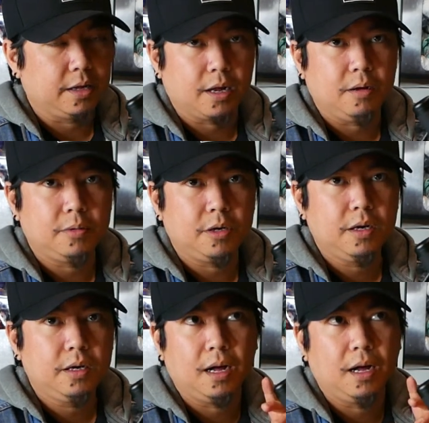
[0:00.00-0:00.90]

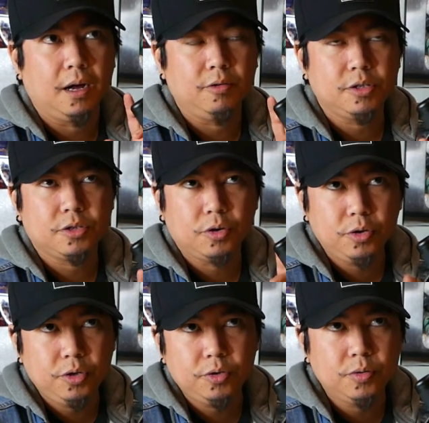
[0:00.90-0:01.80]
camera, I will show
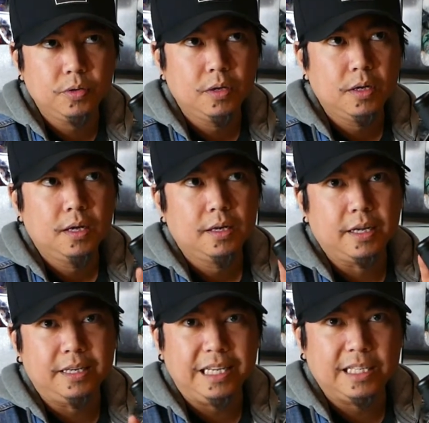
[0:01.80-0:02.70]
you
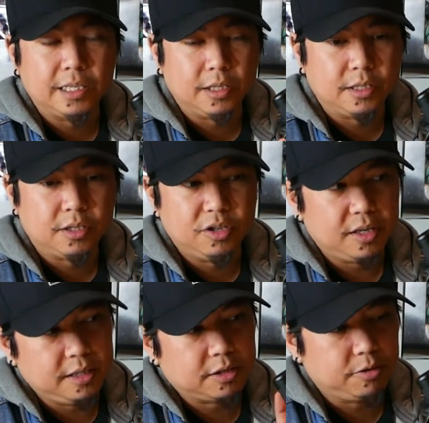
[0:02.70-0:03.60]
the details on the
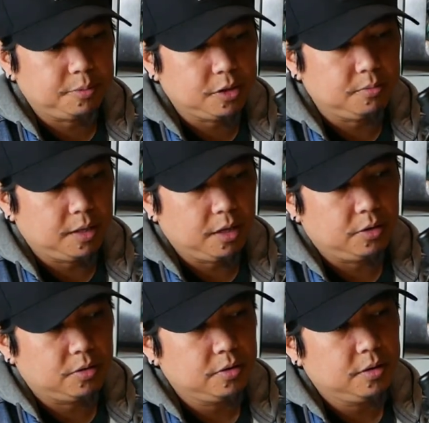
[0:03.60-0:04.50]
description
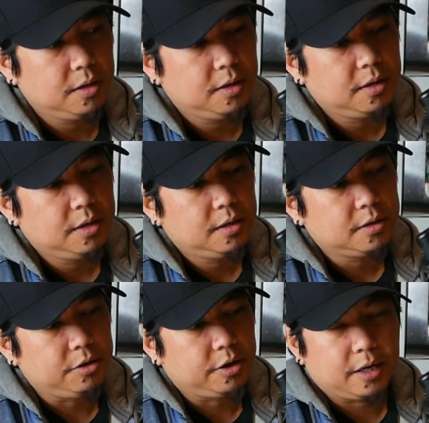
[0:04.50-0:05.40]
below,
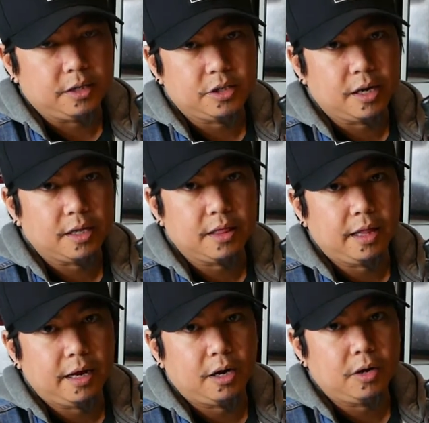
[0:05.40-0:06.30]
so you can check it
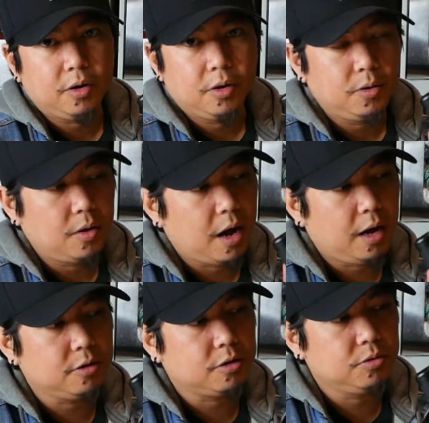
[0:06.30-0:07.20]
there
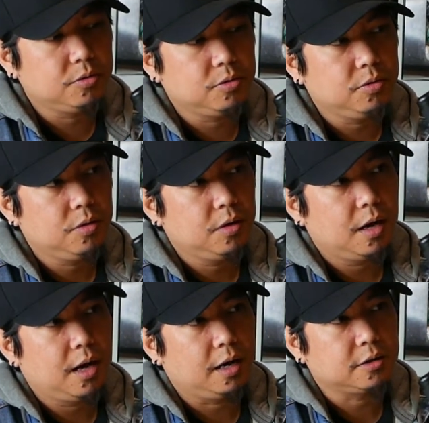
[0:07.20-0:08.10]
how to
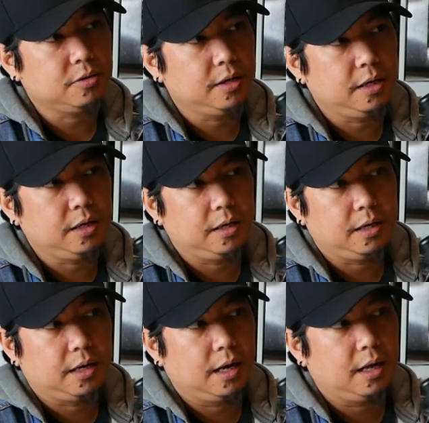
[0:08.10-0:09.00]

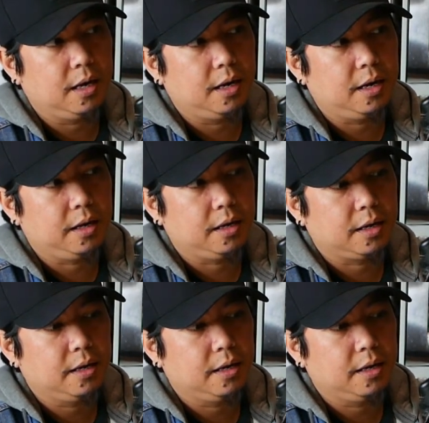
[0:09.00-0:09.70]
actually like